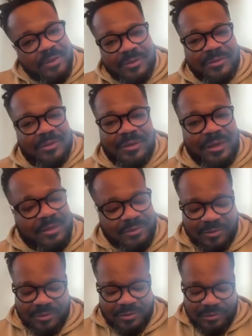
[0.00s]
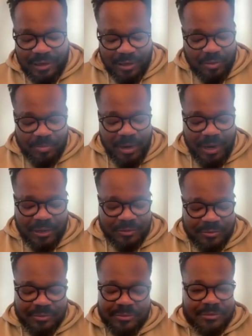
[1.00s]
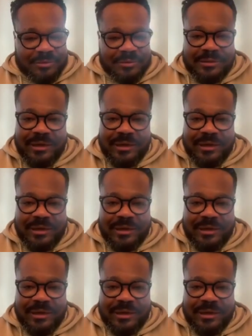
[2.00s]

It's not the, it's a, it's like a marathon.